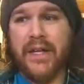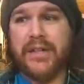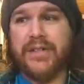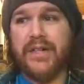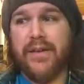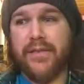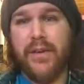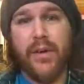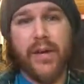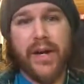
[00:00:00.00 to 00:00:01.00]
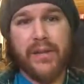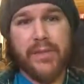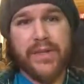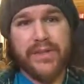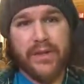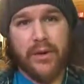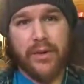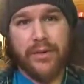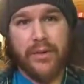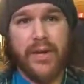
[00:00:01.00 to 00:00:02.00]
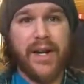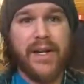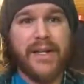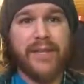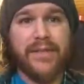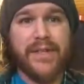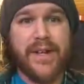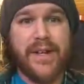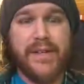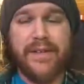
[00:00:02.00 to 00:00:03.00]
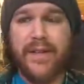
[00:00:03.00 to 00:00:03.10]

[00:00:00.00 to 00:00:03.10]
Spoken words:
because you never know what anybody's going through on any given day.